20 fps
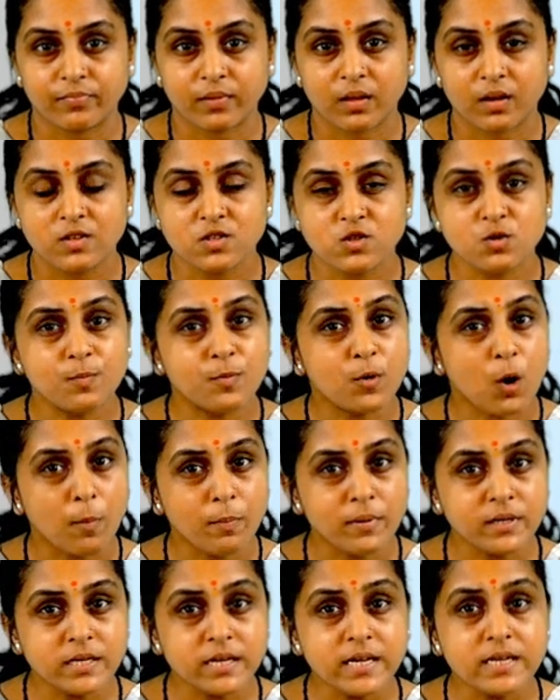So
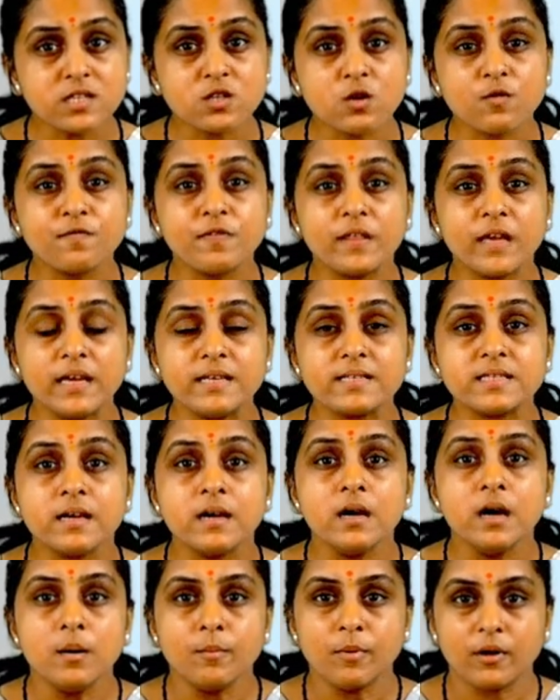properties of these
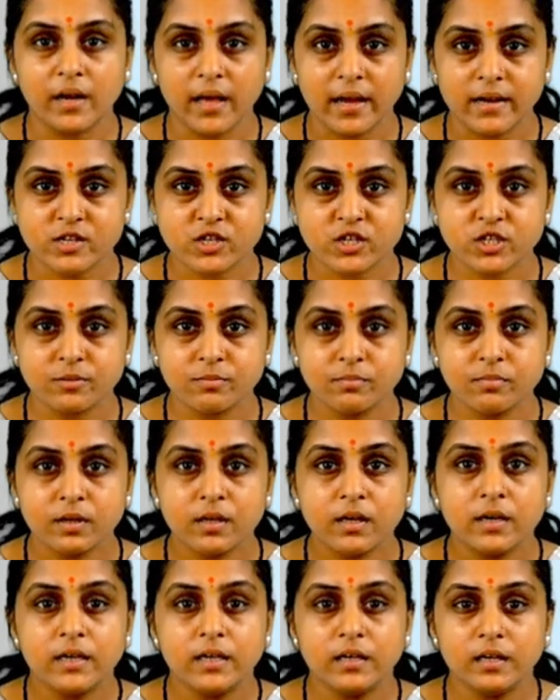potassium
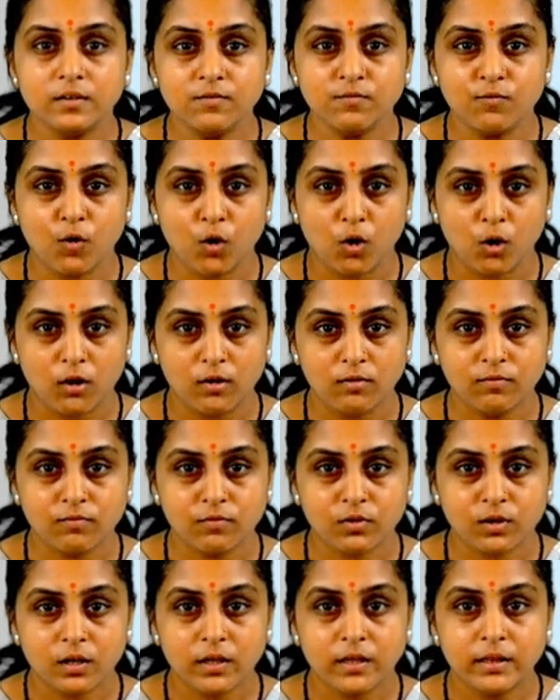involve
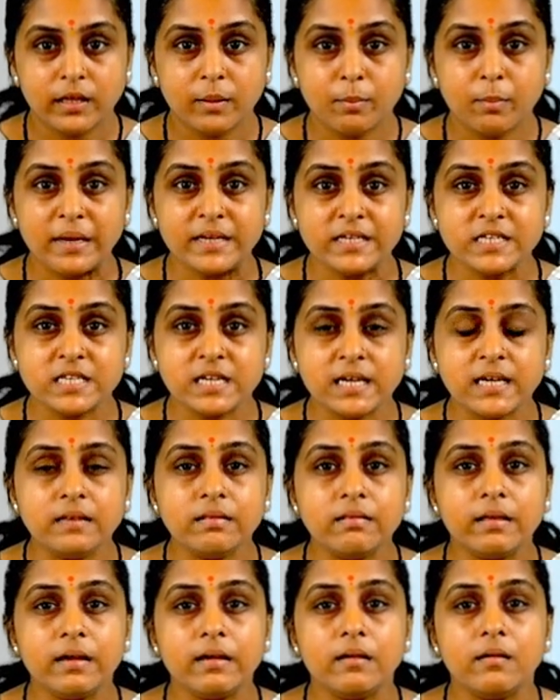they maintain
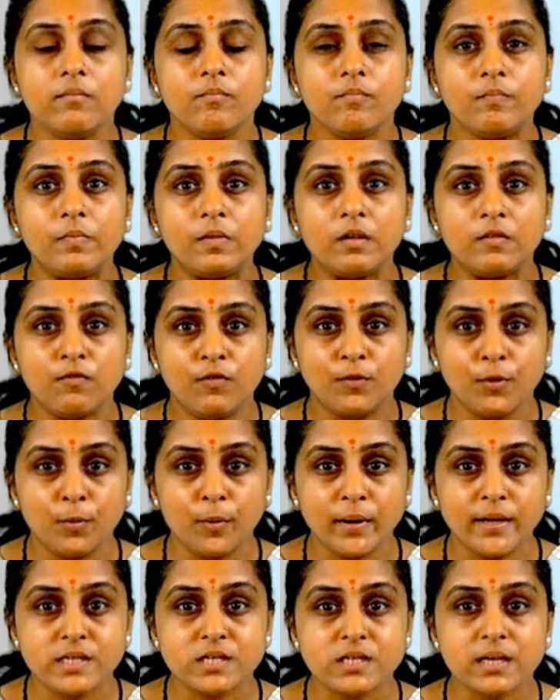the
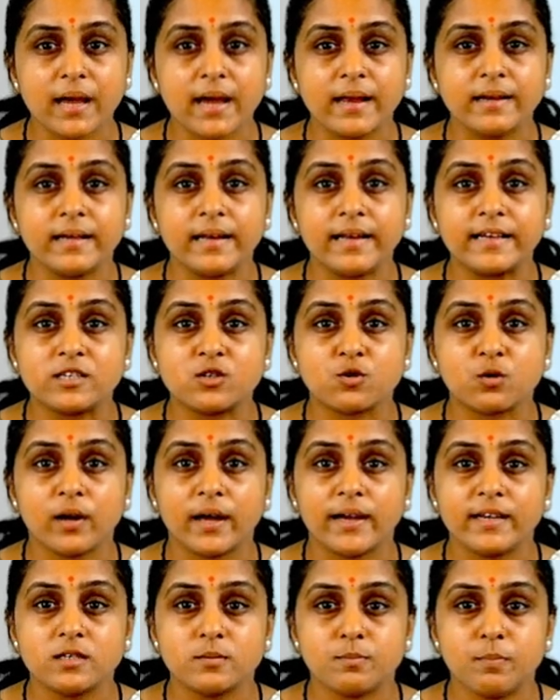fluid and
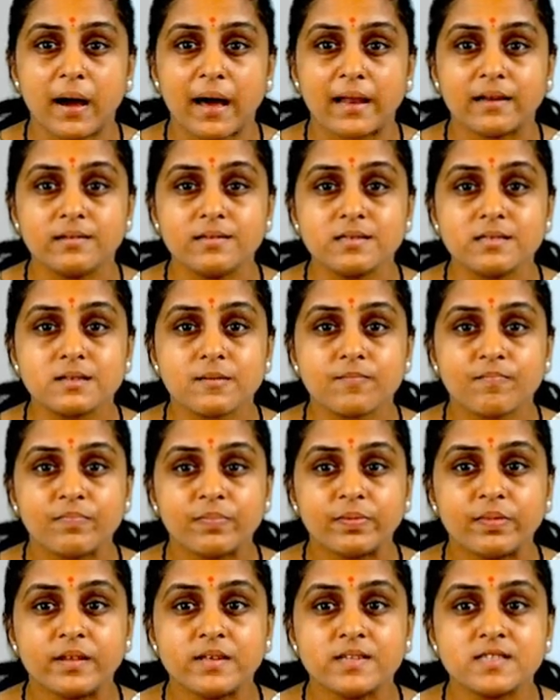electrolyte balance,
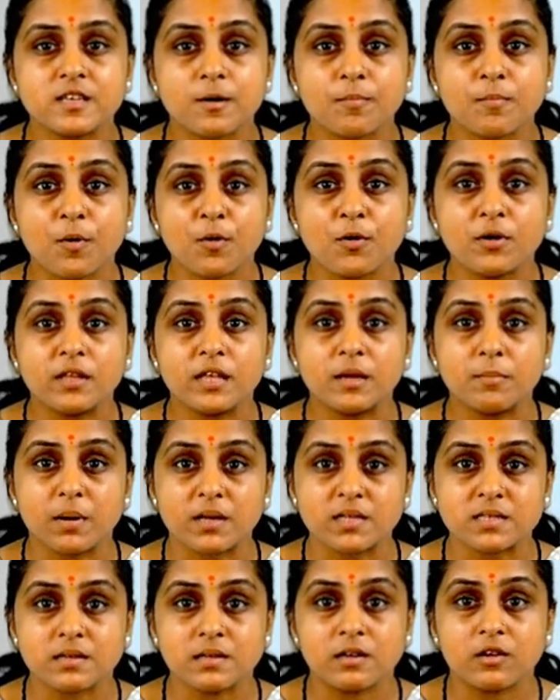they support the
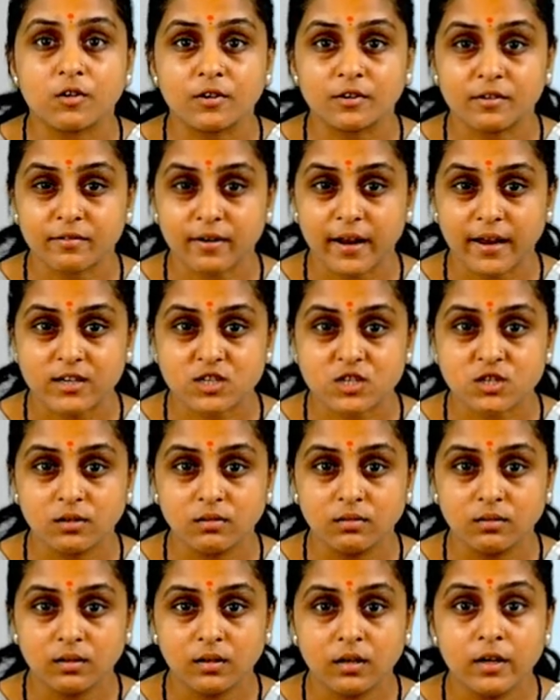muscle contraction,
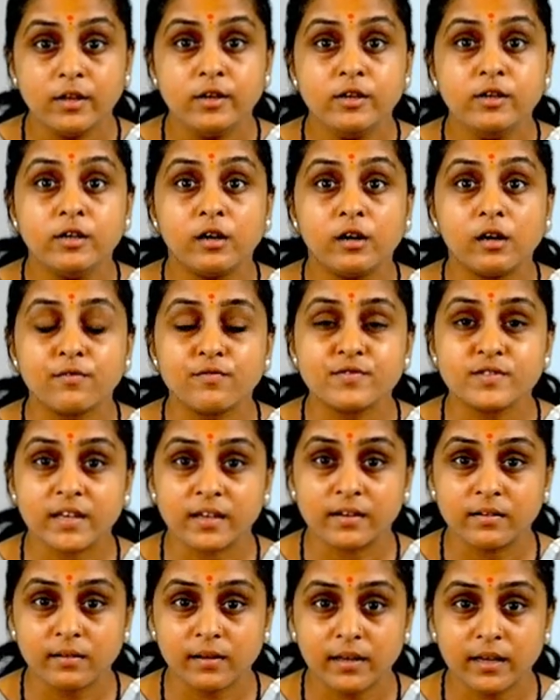nerve
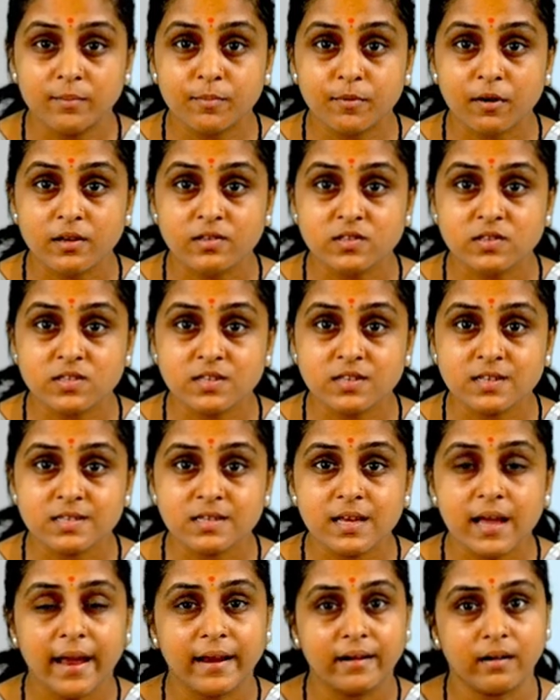signaling processes
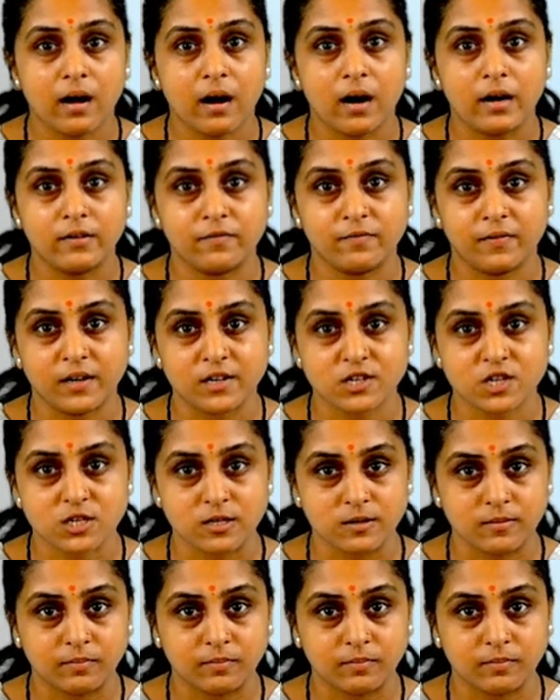and heart function.